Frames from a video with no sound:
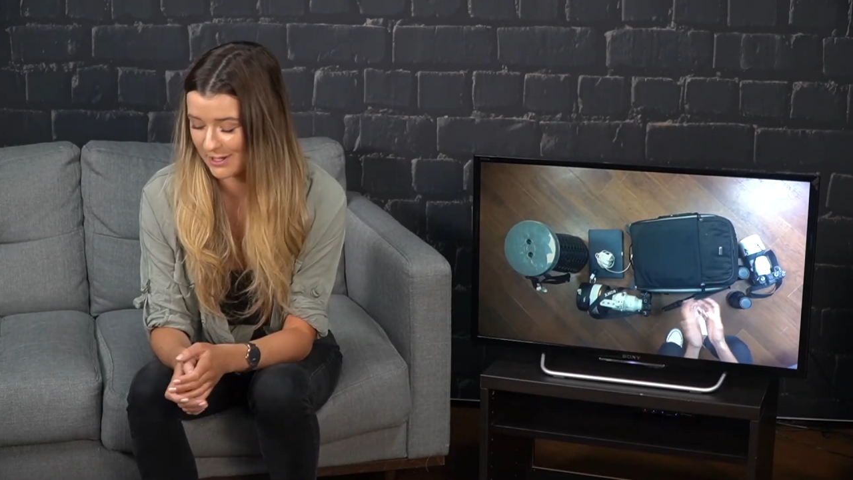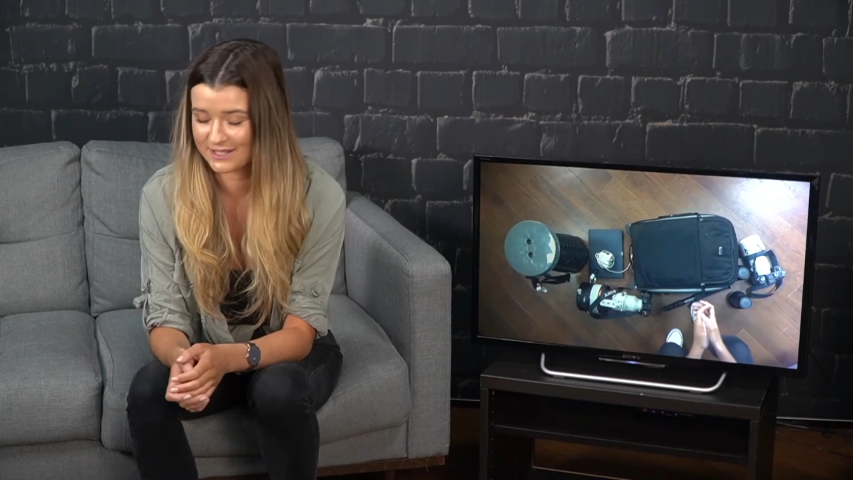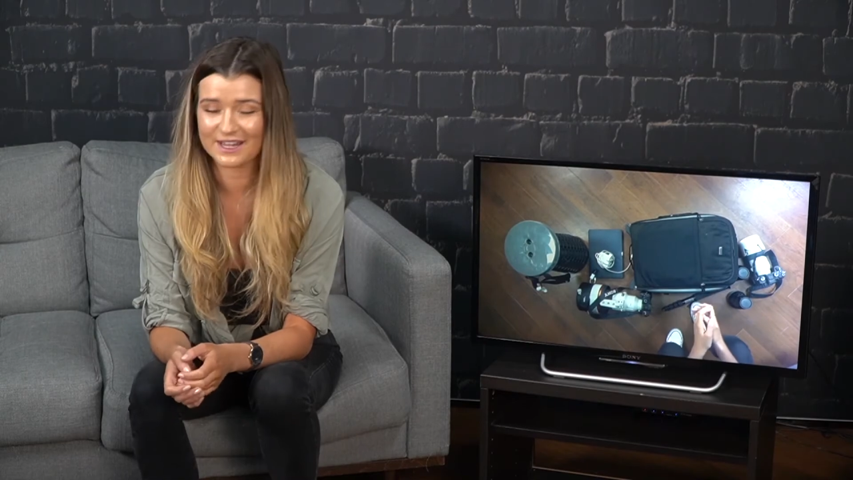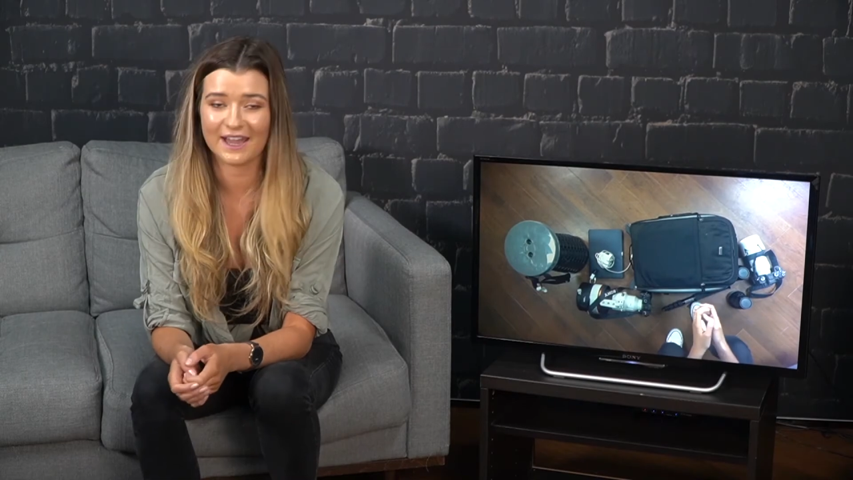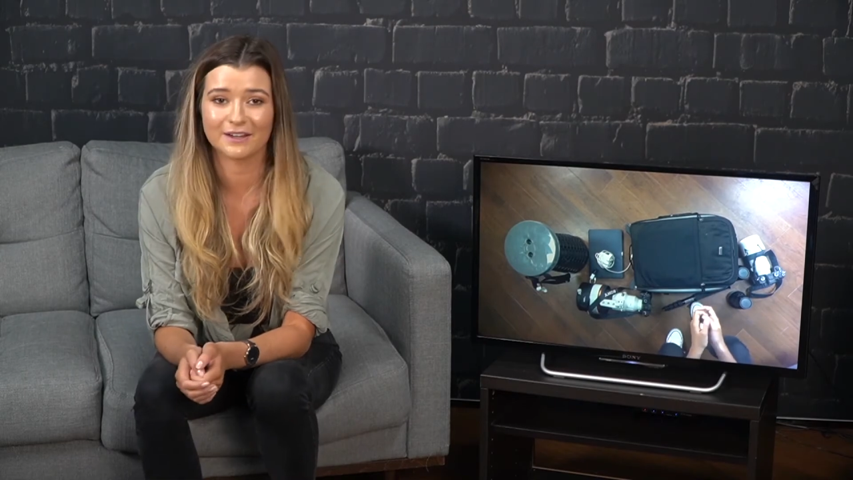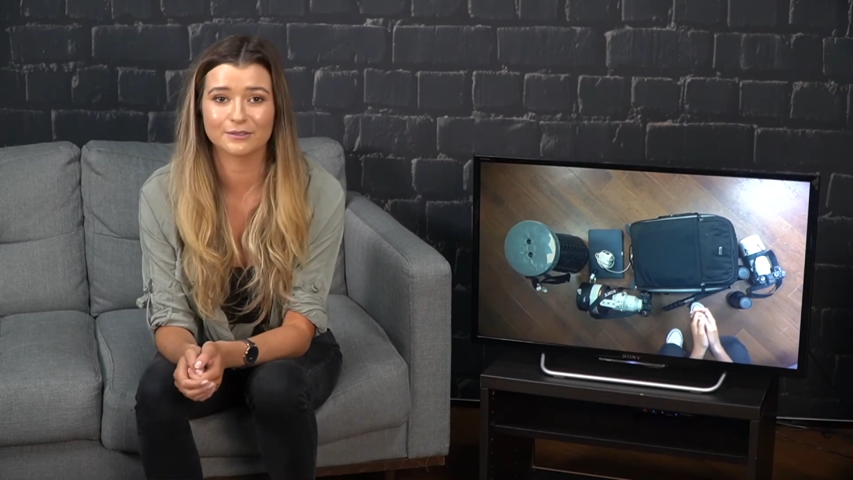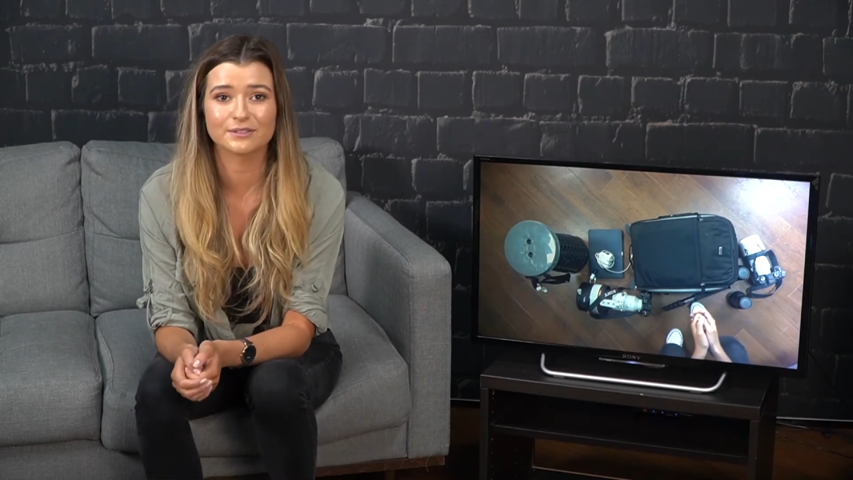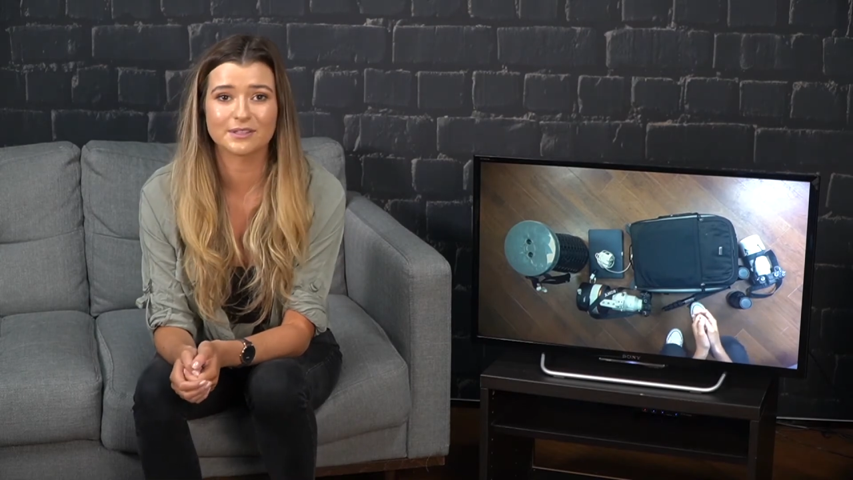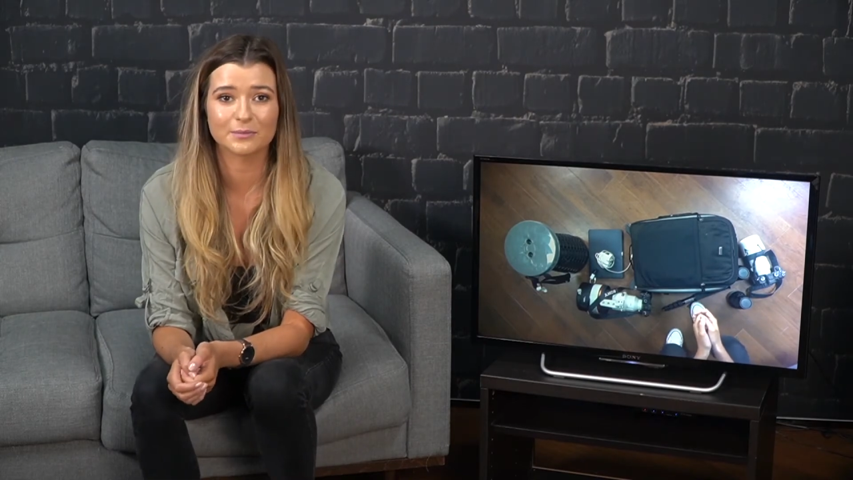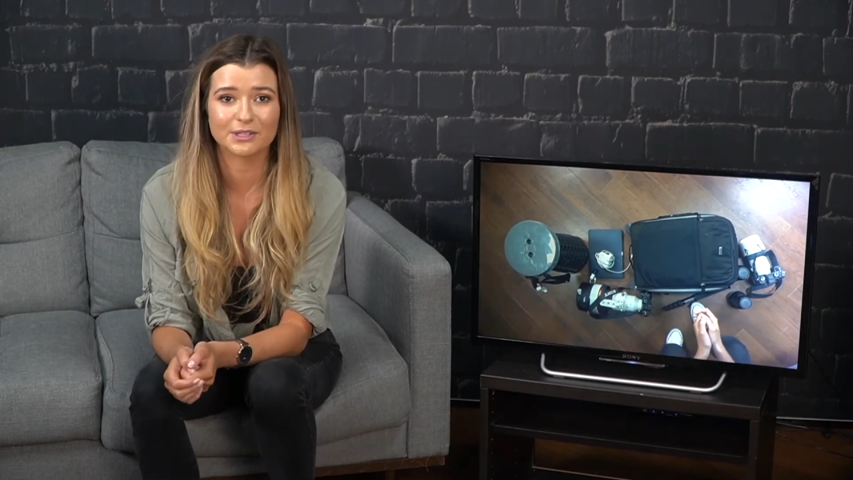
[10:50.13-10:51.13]
a towel
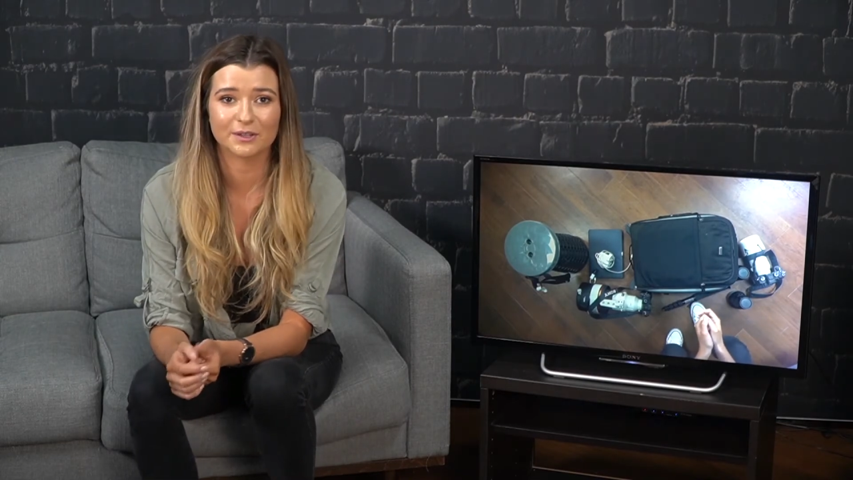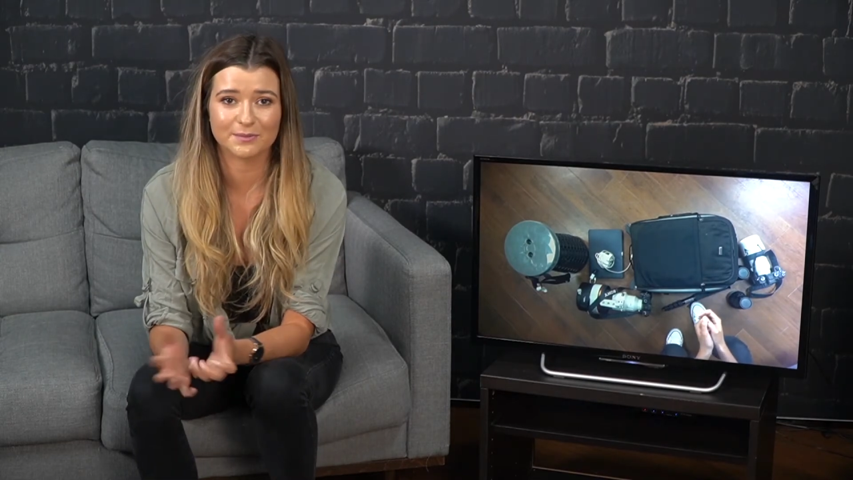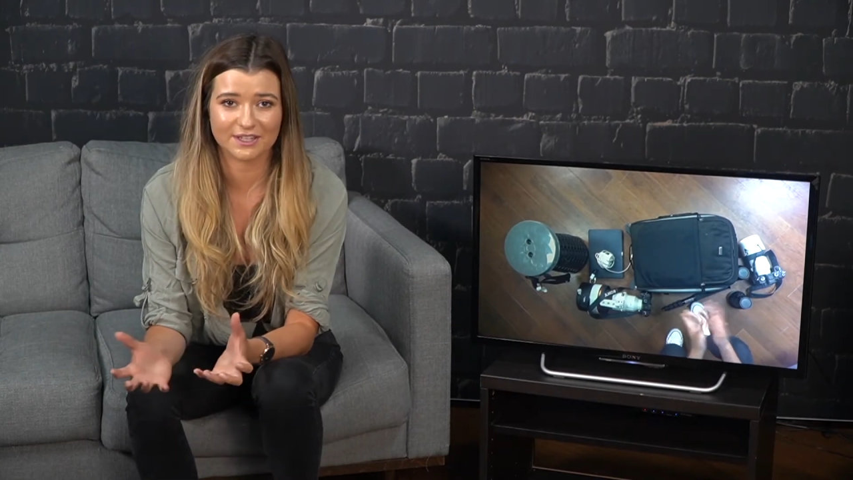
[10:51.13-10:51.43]
sometimes,